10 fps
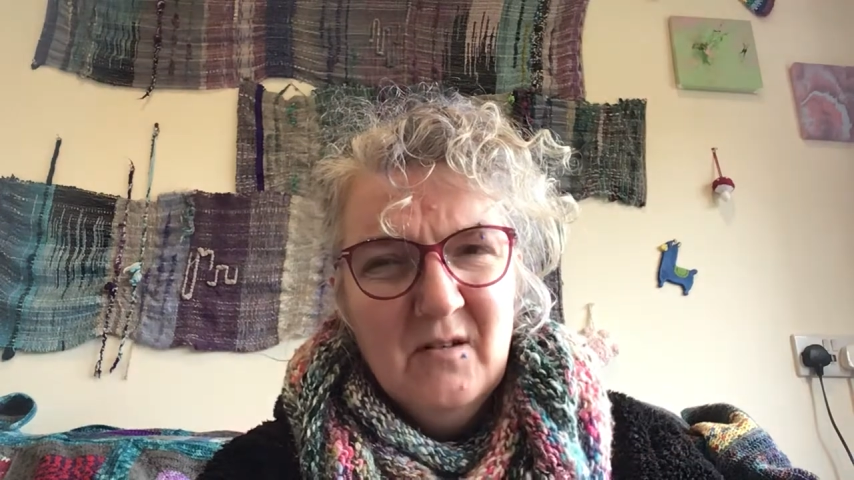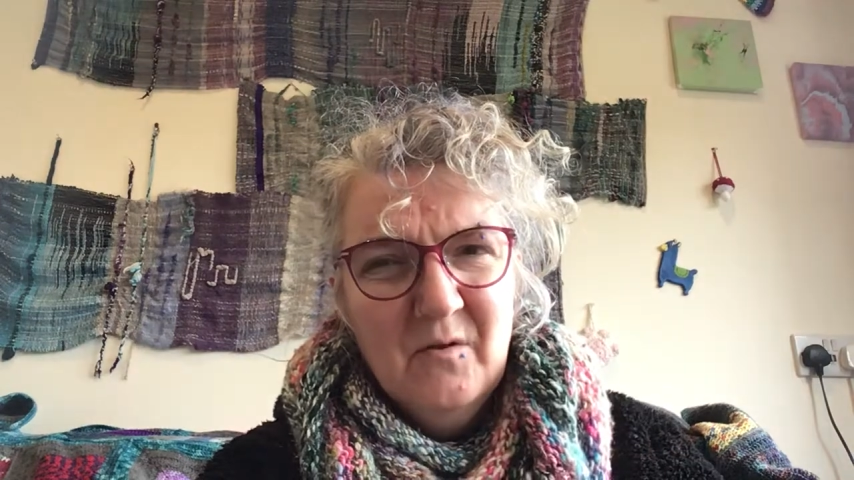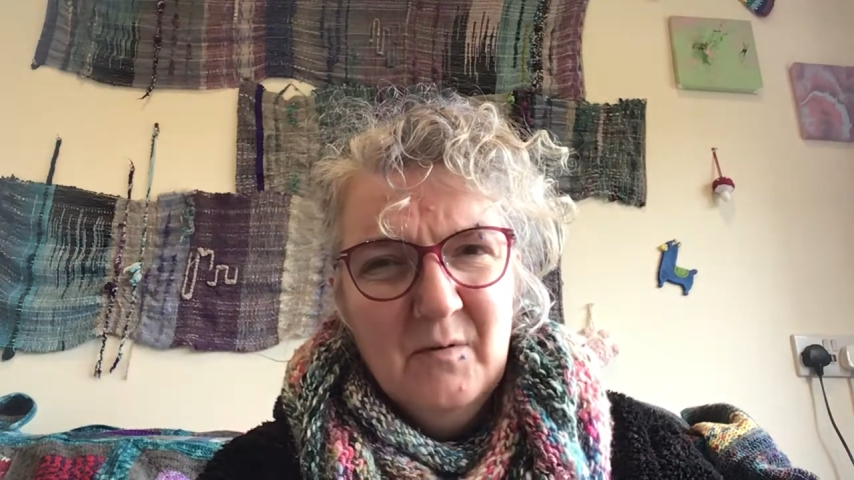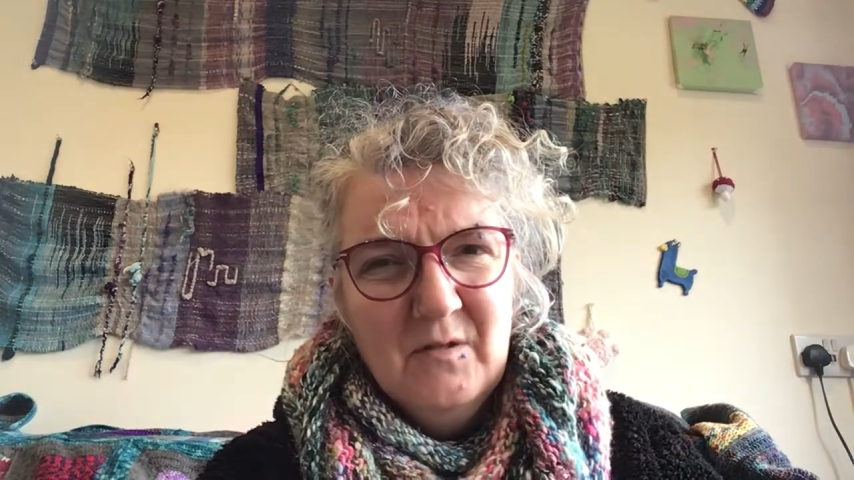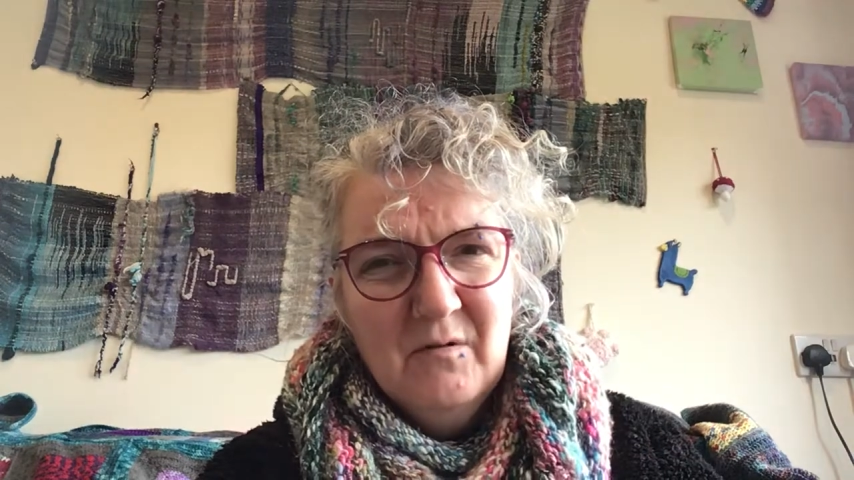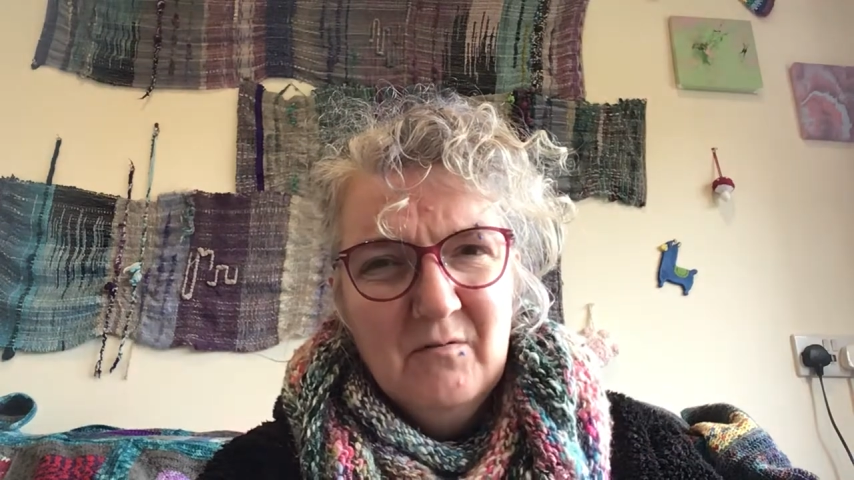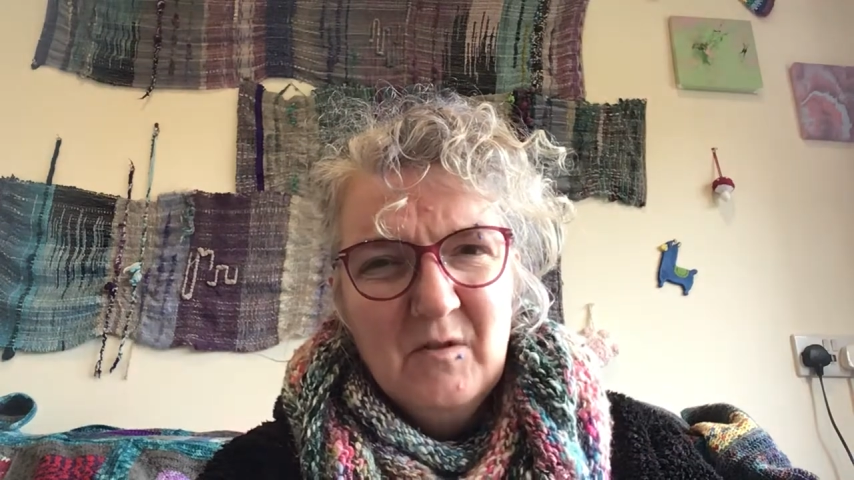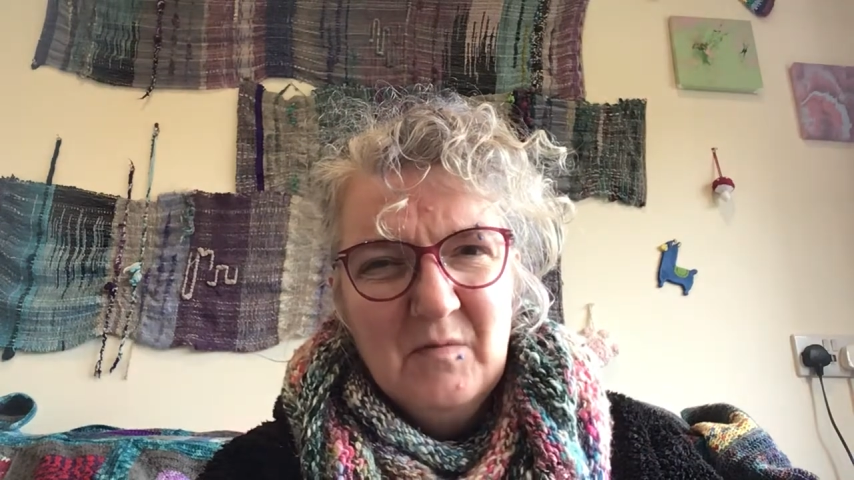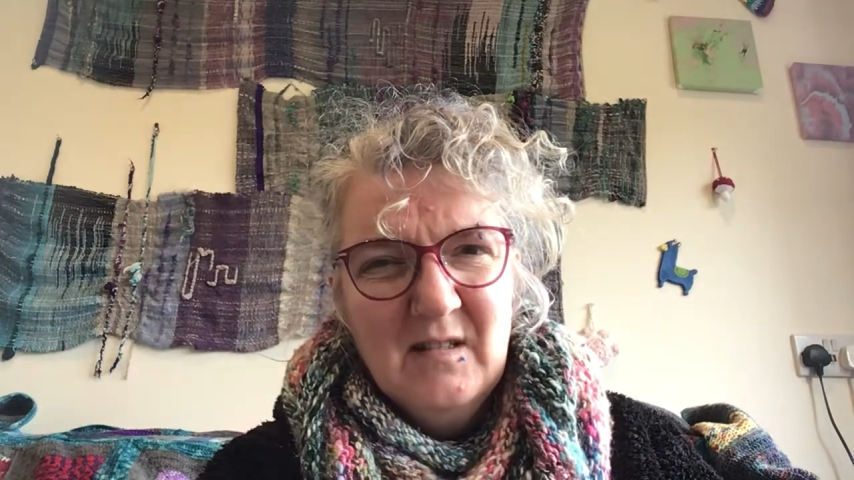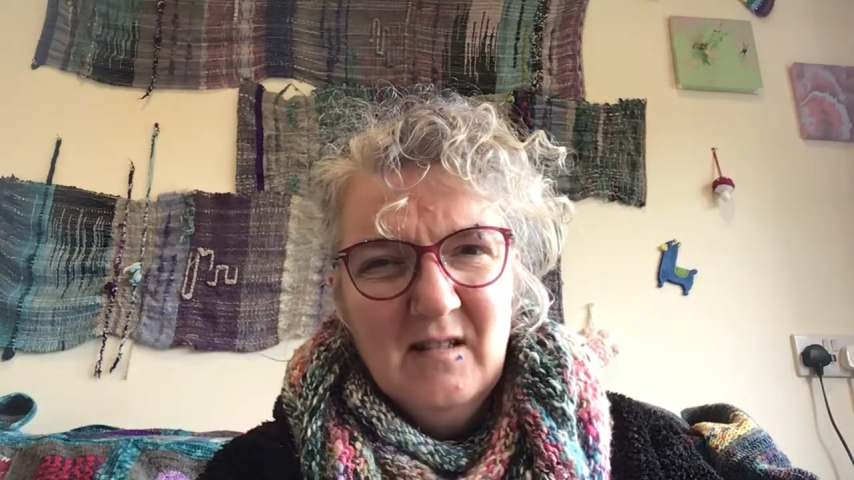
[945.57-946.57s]
want to be doing
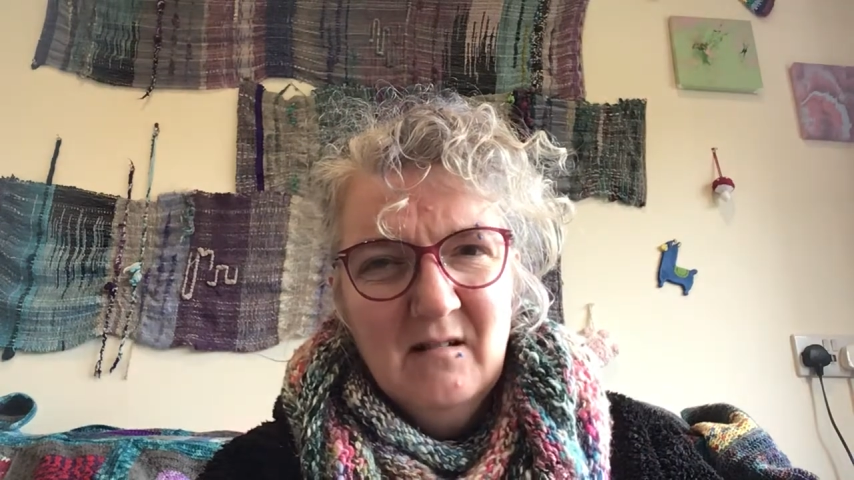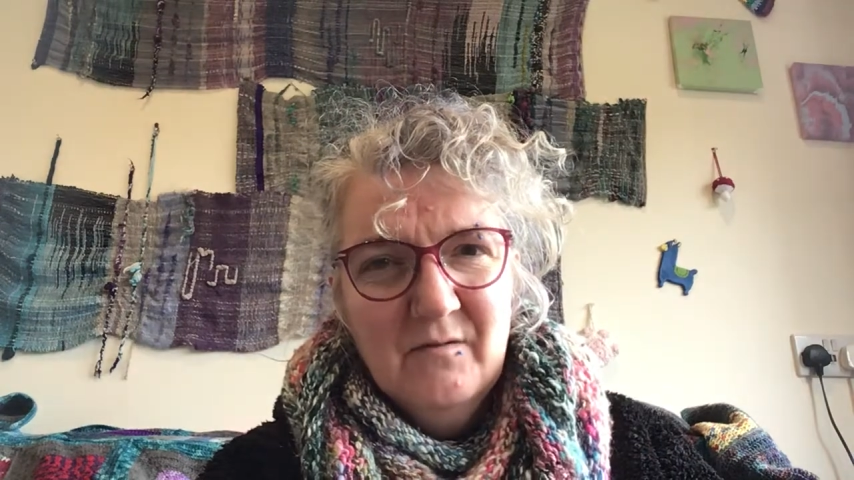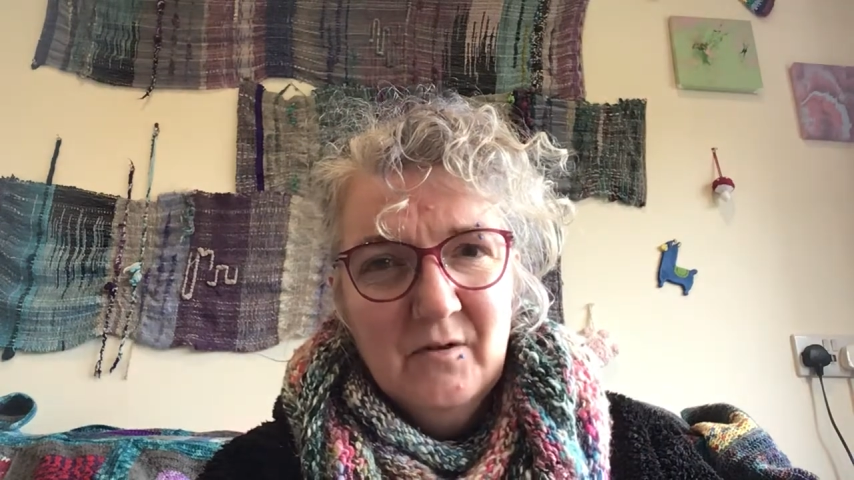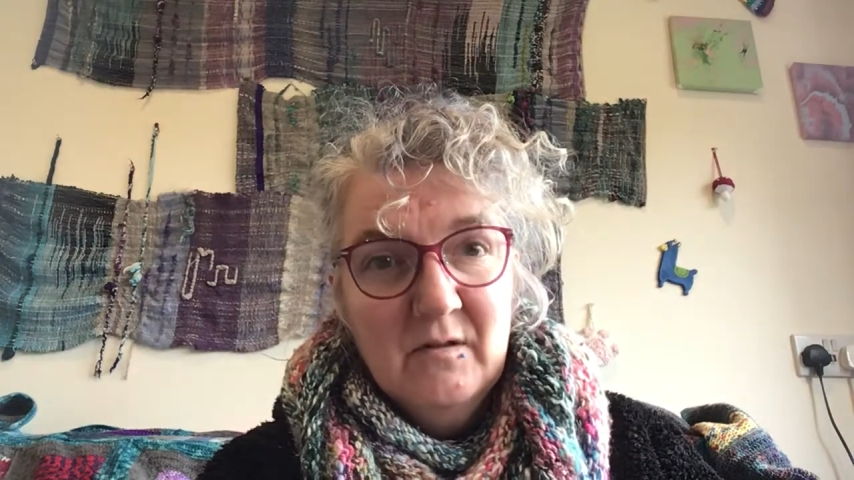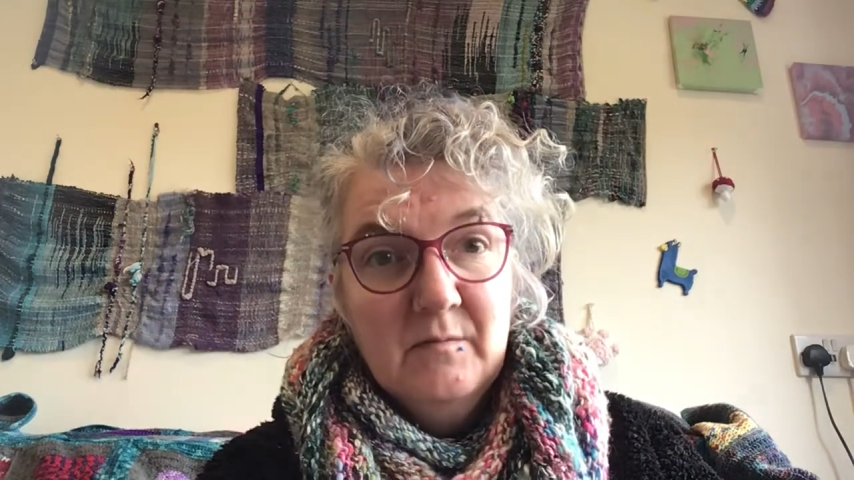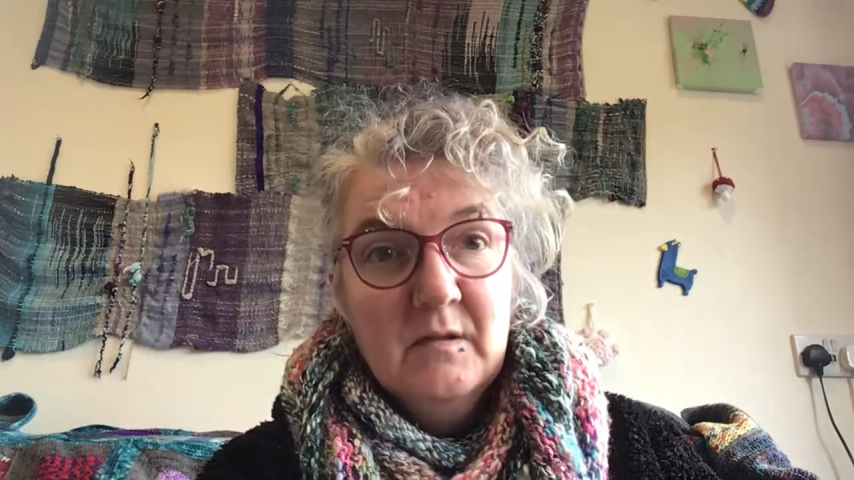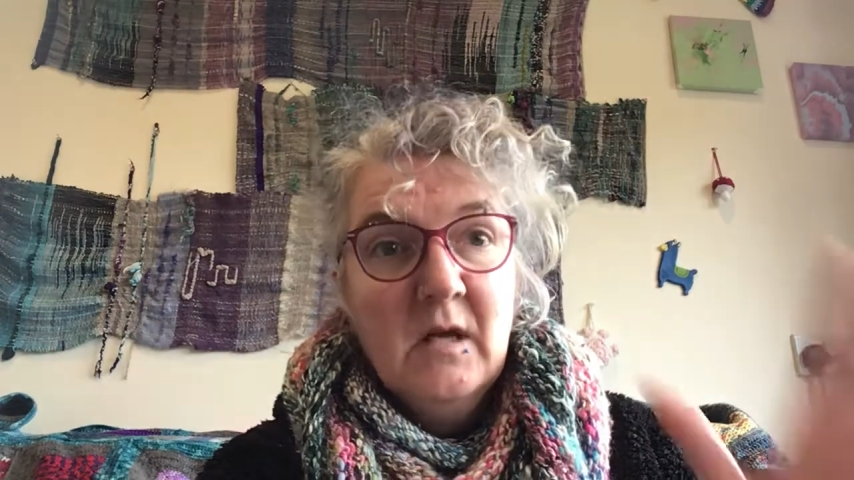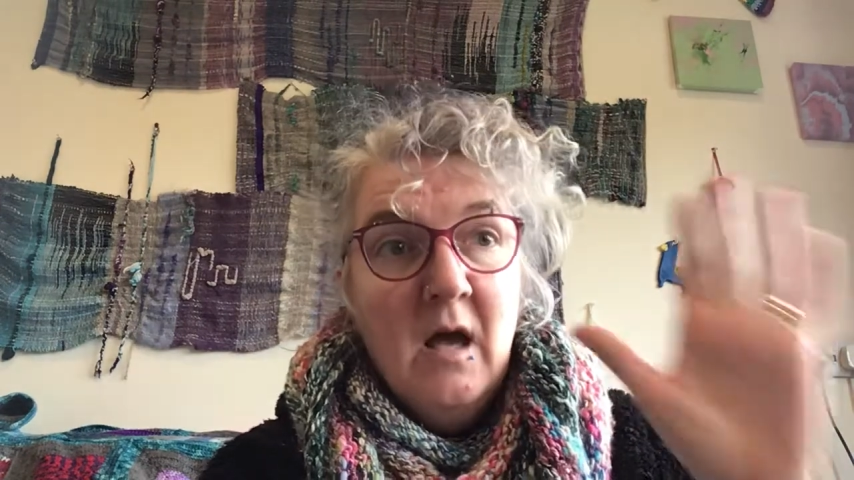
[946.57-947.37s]
Christmas knitting after Christmas.